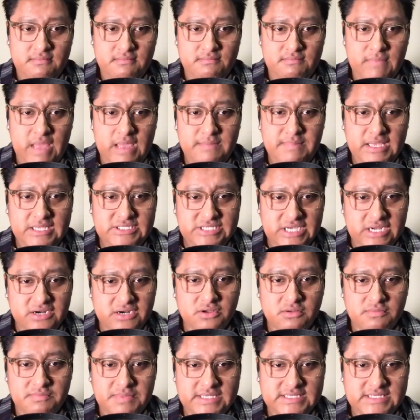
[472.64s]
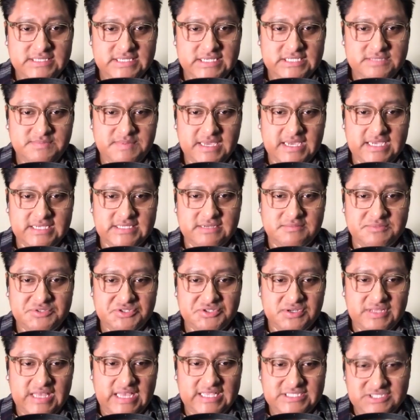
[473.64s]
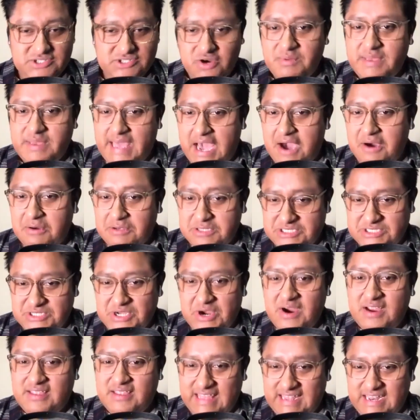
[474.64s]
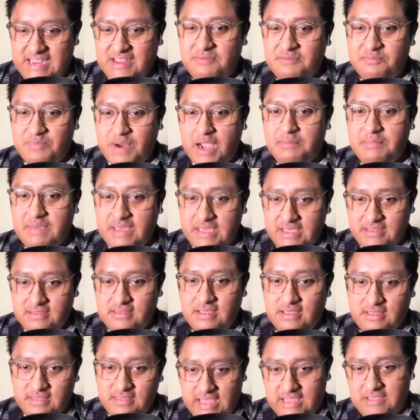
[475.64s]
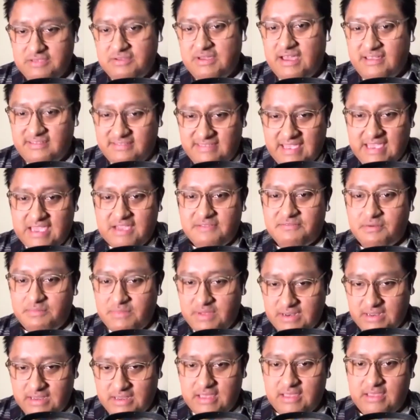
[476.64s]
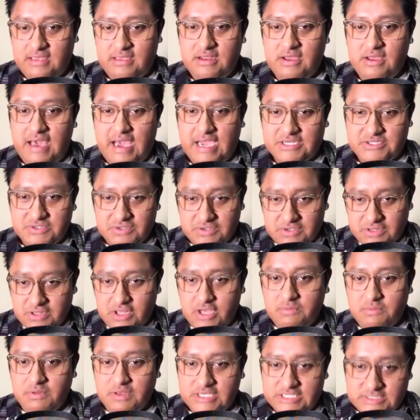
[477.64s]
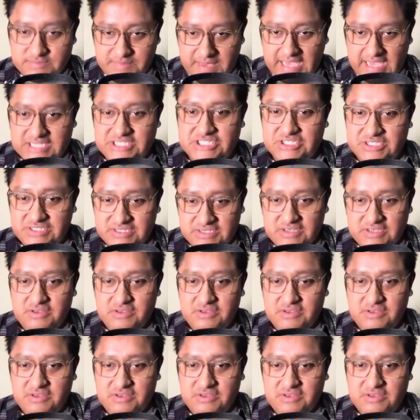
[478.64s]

Maybe general business because I'm sure that's normally how it would start, and then then you guys take it from an actual global expansion.